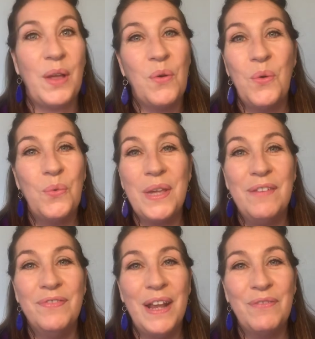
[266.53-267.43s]
Oh,
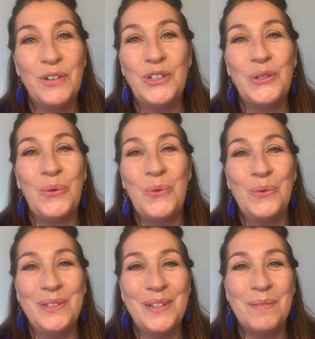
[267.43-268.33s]
we've never
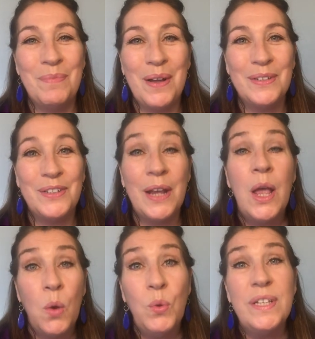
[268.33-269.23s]
shouldered much.
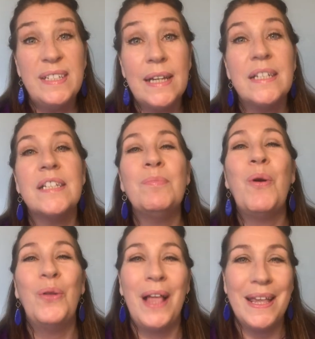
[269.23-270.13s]
We'll stick to
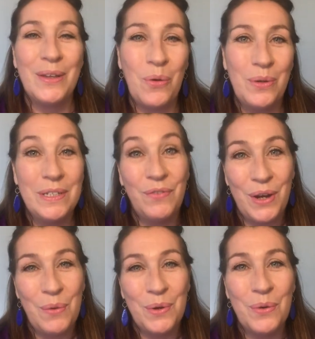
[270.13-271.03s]
small icons for
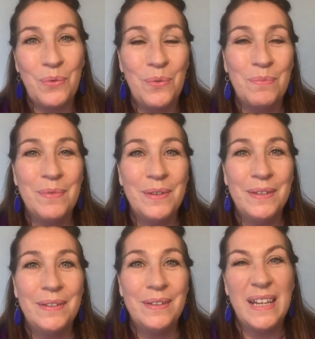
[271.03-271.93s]
our home,
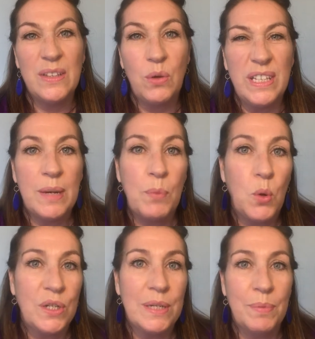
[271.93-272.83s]
as long as they're
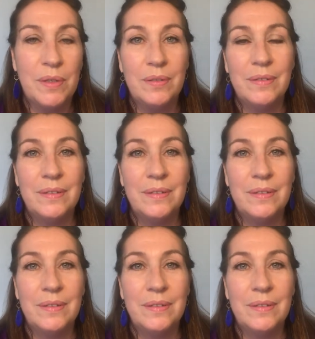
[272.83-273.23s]
portable.